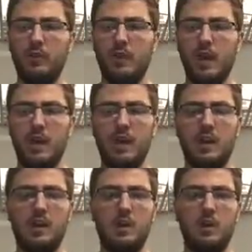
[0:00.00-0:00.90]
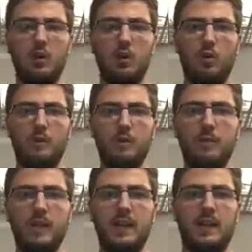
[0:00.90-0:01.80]
3 of
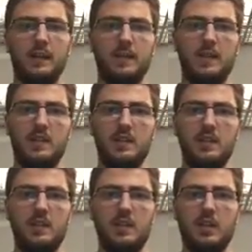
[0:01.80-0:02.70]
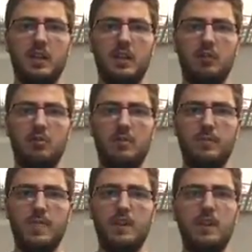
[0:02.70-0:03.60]
my classmates, including
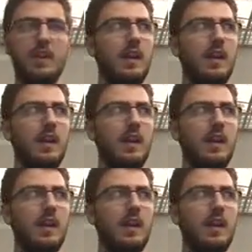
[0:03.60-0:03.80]
me,